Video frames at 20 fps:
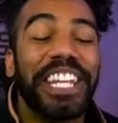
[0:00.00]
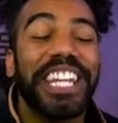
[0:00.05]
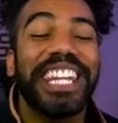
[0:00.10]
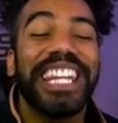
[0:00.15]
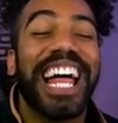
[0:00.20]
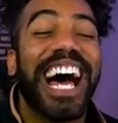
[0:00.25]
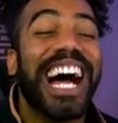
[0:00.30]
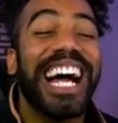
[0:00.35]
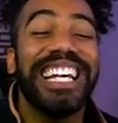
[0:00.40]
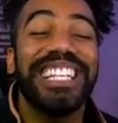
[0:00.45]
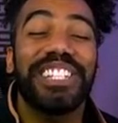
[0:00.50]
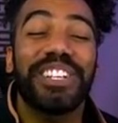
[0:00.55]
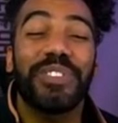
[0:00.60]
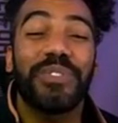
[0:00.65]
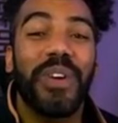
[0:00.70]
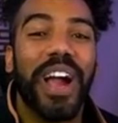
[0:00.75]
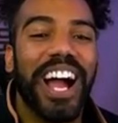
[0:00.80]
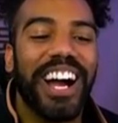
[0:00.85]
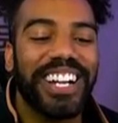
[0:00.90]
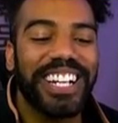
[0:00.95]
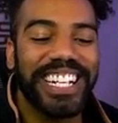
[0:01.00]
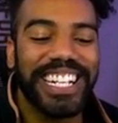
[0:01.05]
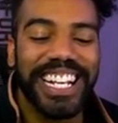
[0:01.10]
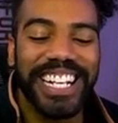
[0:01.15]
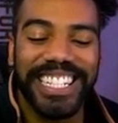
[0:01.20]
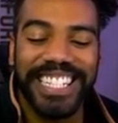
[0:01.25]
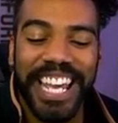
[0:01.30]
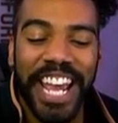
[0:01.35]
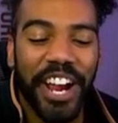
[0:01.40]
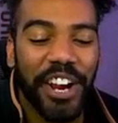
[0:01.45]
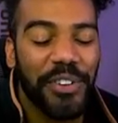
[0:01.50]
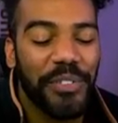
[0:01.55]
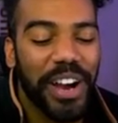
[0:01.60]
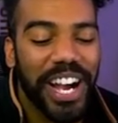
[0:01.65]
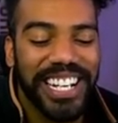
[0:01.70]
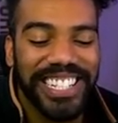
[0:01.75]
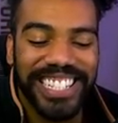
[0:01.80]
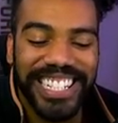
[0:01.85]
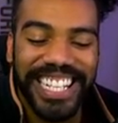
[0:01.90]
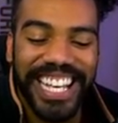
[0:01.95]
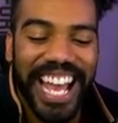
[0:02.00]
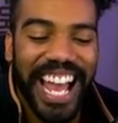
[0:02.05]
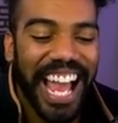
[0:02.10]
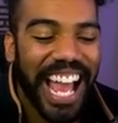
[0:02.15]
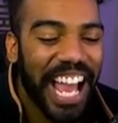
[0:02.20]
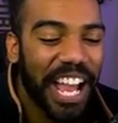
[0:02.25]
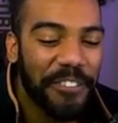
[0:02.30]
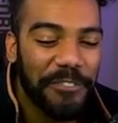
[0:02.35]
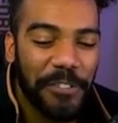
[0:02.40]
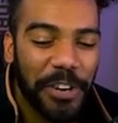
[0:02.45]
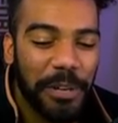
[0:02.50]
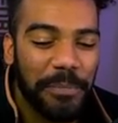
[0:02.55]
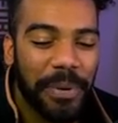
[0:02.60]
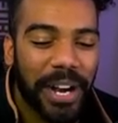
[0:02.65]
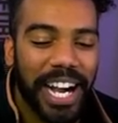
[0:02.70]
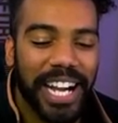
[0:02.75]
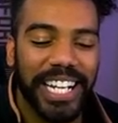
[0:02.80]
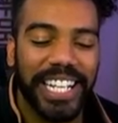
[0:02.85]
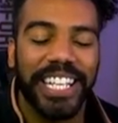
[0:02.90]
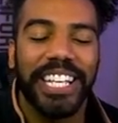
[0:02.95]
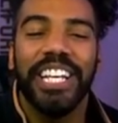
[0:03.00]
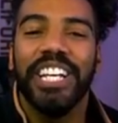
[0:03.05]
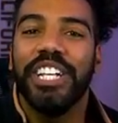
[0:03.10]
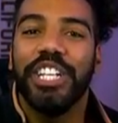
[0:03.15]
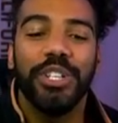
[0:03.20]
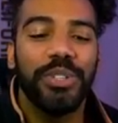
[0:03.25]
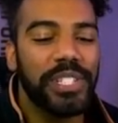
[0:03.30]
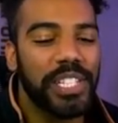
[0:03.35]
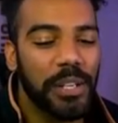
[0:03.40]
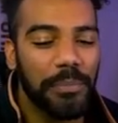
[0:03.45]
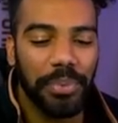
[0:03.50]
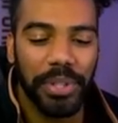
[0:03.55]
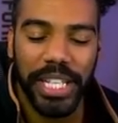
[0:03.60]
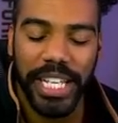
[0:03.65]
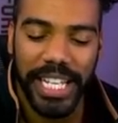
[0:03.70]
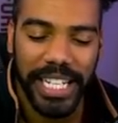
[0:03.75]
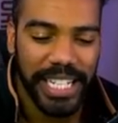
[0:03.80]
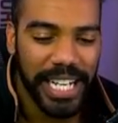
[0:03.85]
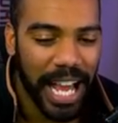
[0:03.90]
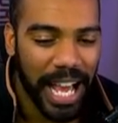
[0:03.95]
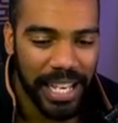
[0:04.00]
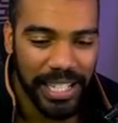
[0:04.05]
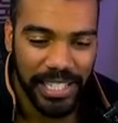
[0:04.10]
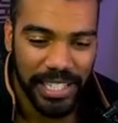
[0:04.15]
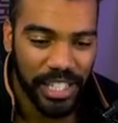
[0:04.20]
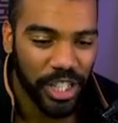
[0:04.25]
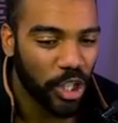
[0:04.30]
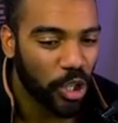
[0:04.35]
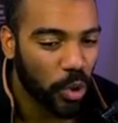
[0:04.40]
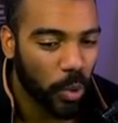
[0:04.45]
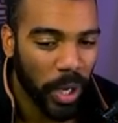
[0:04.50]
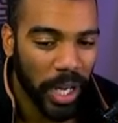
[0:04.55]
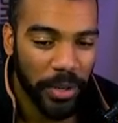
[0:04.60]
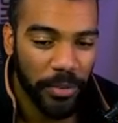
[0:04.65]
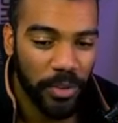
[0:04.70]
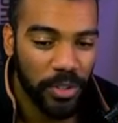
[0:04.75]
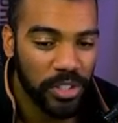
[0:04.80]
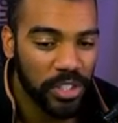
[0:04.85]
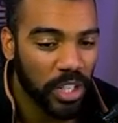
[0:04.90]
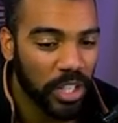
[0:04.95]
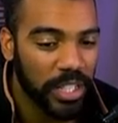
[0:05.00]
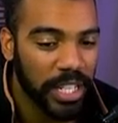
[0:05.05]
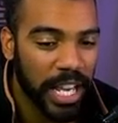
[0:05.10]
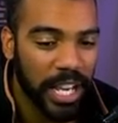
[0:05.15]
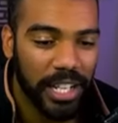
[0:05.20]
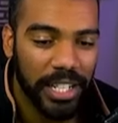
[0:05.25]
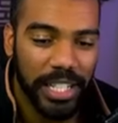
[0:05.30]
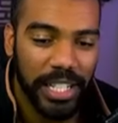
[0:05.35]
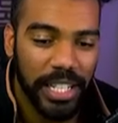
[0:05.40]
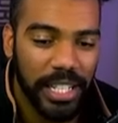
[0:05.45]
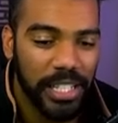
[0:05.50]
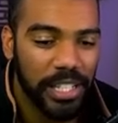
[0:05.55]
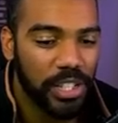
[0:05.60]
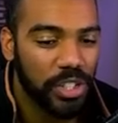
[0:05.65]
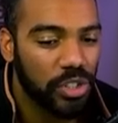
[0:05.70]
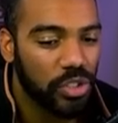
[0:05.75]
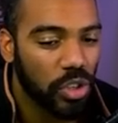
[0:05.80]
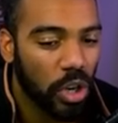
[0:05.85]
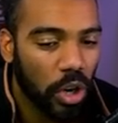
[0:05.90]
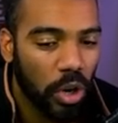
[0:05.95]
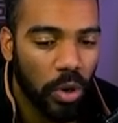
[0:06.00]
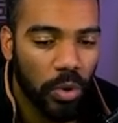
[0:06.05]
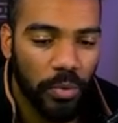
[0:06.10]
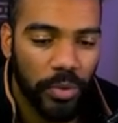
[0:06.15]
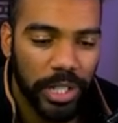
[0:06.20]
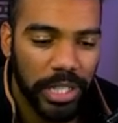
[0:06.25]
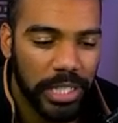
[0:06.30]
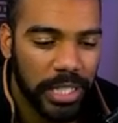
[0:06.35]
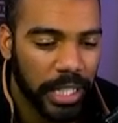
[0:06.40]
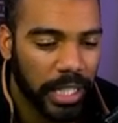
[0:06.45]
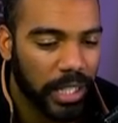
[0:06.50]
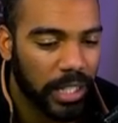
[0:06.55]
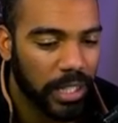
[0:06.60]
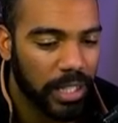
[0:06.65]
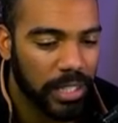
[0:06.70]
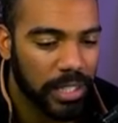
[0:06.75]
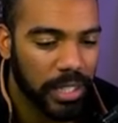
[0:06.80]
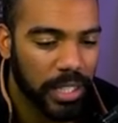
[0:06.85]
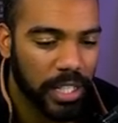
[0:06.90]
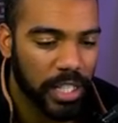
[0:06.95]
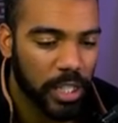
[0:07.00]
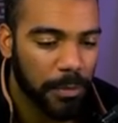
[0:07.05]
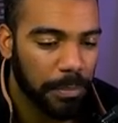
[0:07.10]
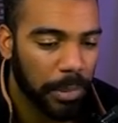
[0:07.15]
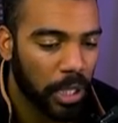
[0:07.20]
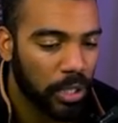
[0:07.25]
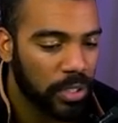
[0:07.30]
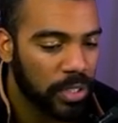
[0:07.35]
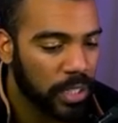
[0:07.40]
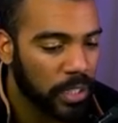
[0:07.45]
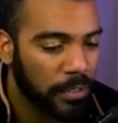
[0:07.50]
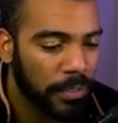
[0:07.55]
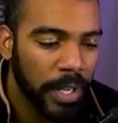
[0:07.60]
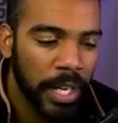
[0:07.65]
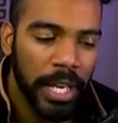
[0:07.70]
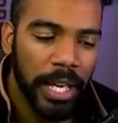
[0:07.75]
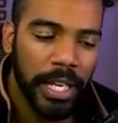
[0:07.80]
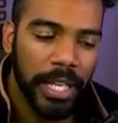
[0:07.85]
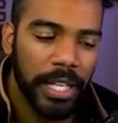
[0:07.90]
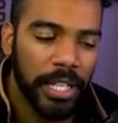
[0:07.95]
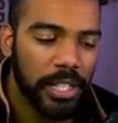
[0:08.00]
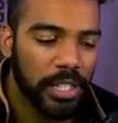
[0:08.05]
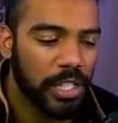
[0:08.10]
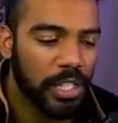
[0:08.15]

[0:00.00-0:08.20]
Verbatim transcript: flies around terrorizing everybody. You simply cannot slow Qua Russaw down. He is so ridiculously explosive. He